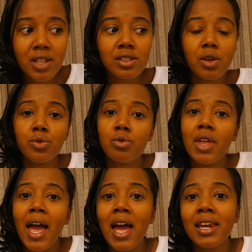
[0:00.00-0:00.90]
And so through
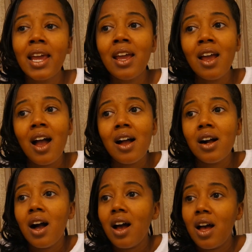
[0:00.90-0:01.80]
that,
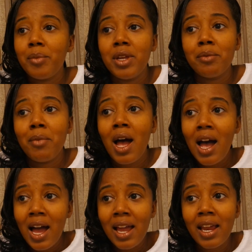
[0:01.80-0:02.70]
I mean,
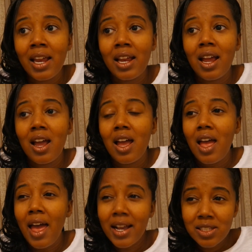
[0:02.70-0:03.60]
my
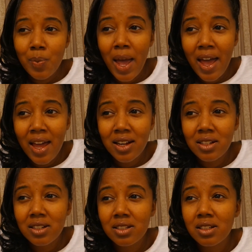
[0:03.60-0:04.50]
expat
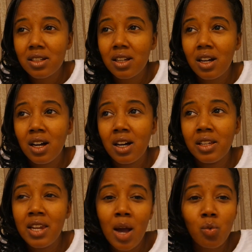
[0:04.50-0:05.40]

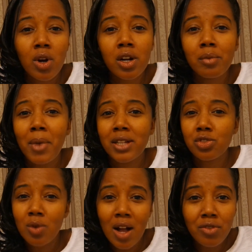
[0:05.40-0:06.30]
network, my
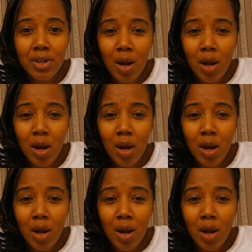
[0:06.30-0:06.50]
travel